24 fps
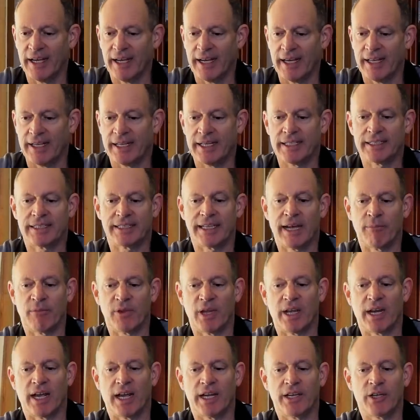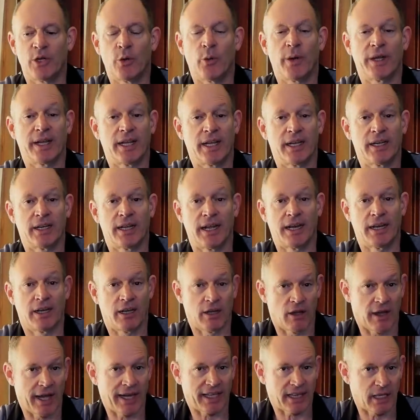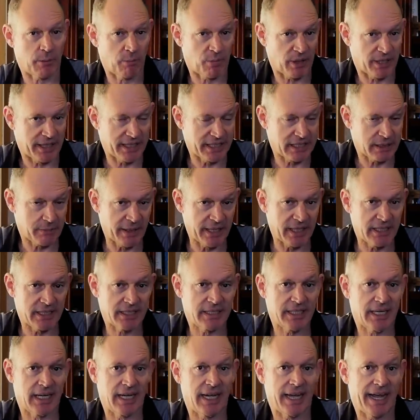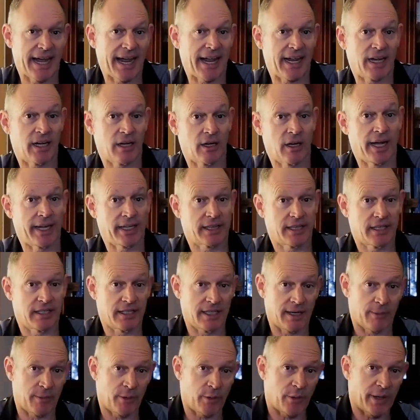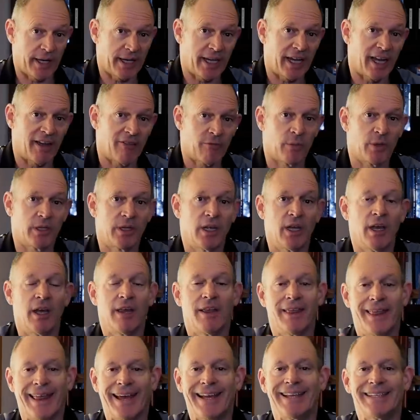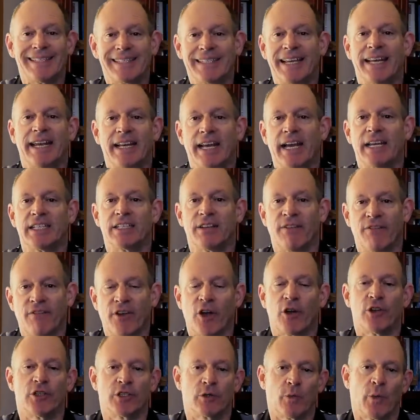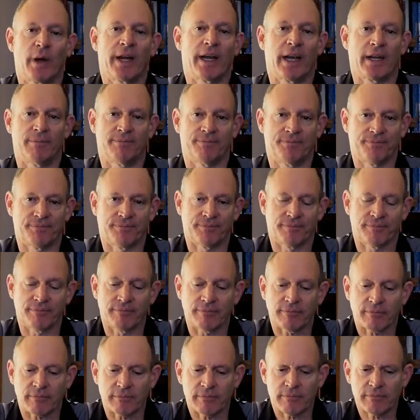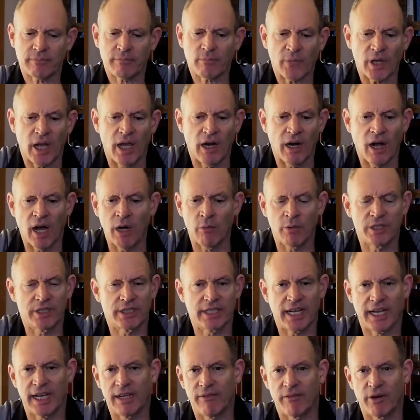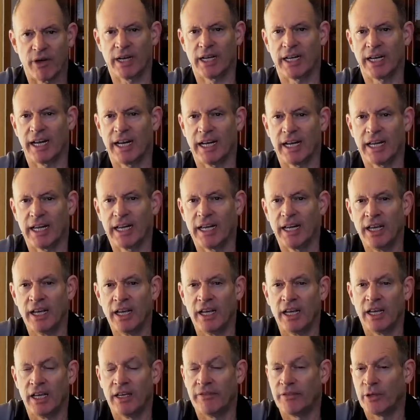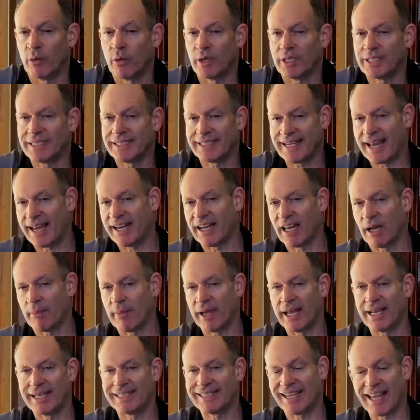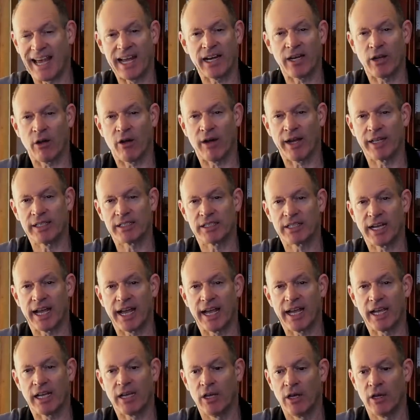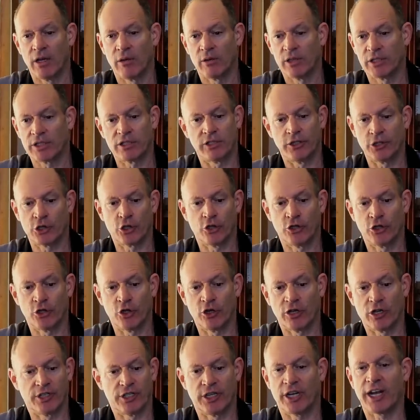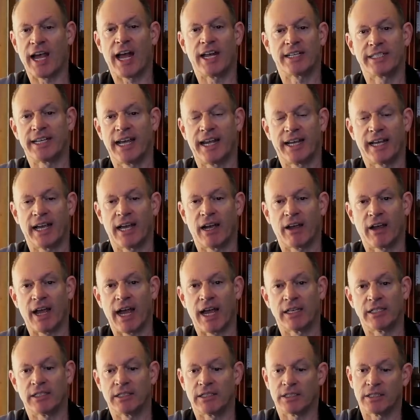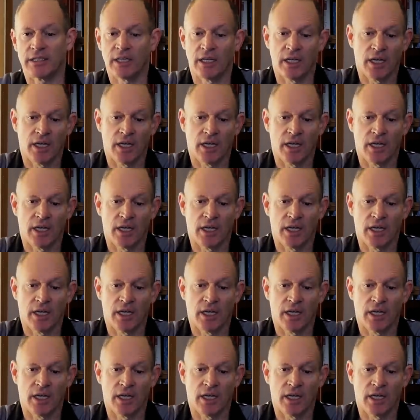There's some that are doing it, and like the police minister and like the WA government, they see it as a votes winner. And I would say very clearly, if you want to stand up as a gun guy and say, listen, you shouldn't do it because you can't take our guns,